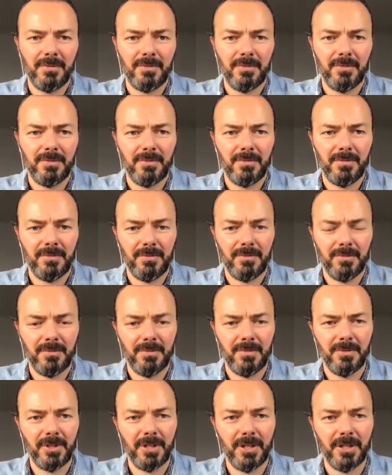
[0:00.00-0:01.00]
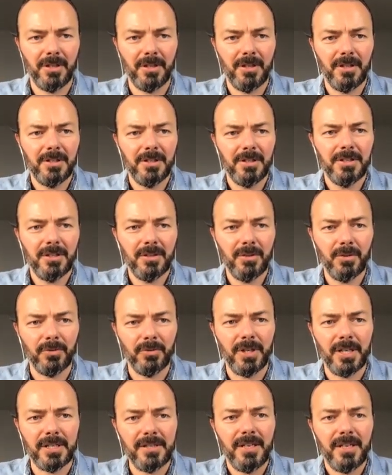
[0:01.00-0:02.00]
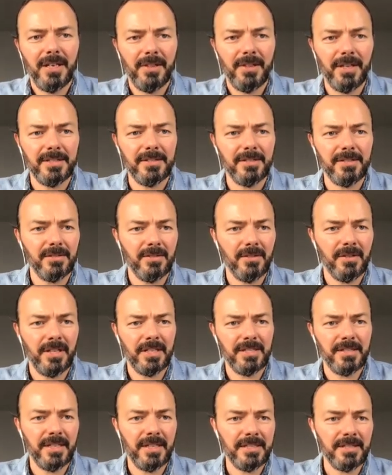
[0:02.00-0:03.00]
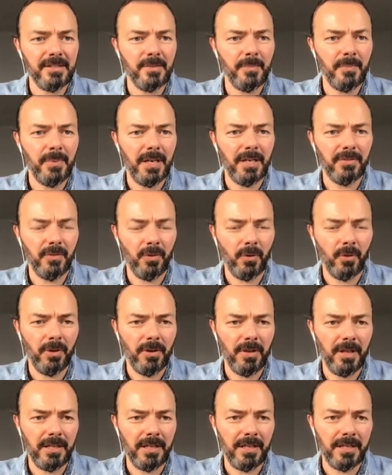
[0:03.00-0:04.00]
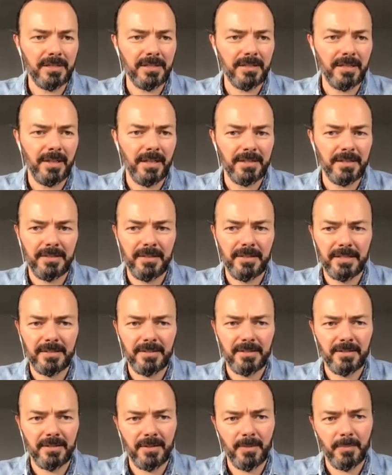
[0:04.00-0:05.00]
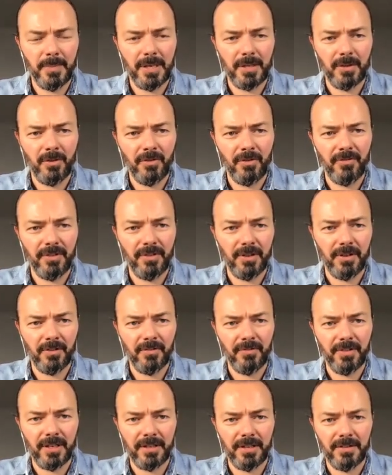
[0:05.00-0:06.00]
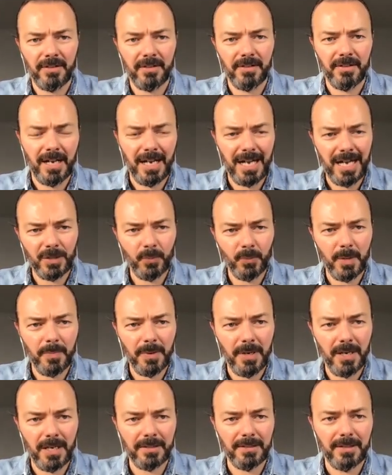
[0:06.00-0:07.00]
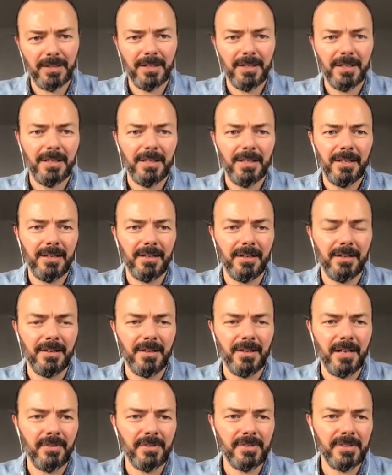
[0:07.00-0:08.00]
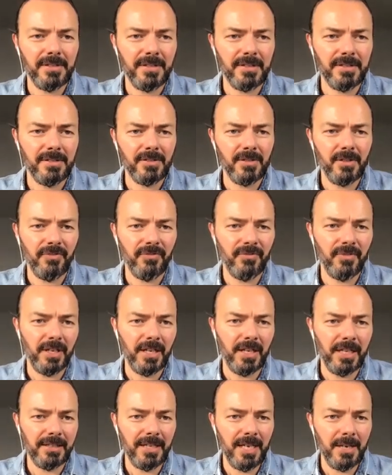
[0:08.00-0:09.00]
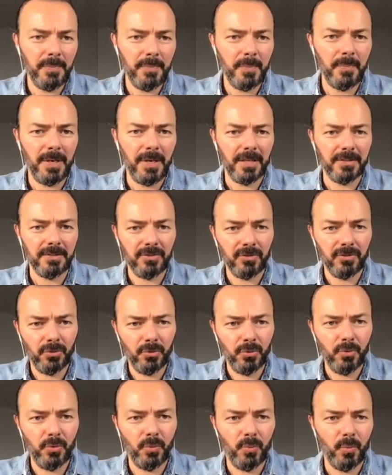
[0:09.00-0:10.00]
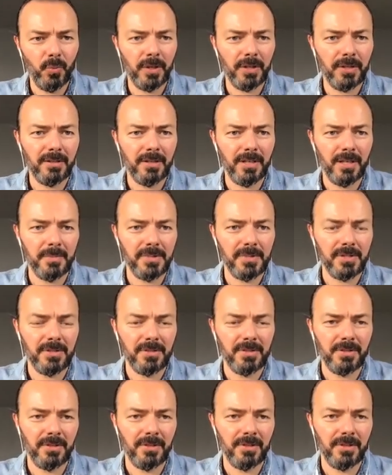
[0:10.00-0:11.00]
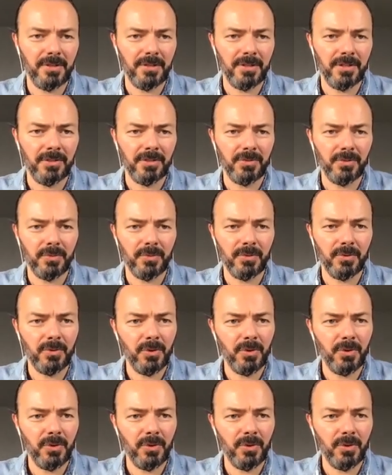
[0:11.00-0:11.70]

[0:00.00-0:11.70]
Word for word: list. Okay, cool, nice. That's that that's the part, or that let's say that that's the part of the of the the, the hardware part uh, there is this software and app part too when it comes uh, into into